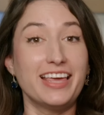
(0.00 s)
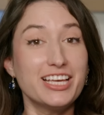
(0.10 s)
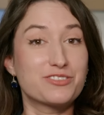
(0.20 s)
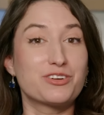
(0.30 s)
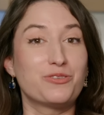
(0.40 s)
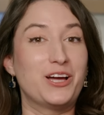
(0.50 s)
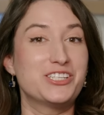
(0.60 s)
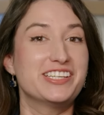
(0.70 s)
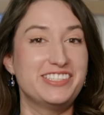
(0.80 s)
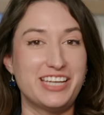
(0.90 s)
Thanks for
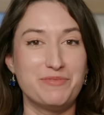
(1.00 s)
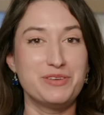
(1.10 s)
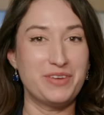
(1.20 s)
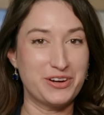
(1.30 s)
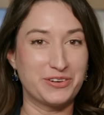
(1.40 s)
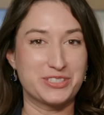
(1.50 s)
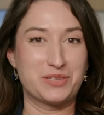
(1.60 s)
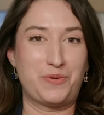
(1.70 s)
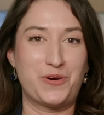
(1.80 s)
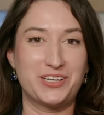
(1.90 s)
watching Gem and Mineral
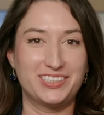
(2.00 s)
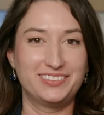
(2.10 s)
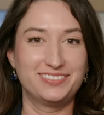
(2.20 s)
Support.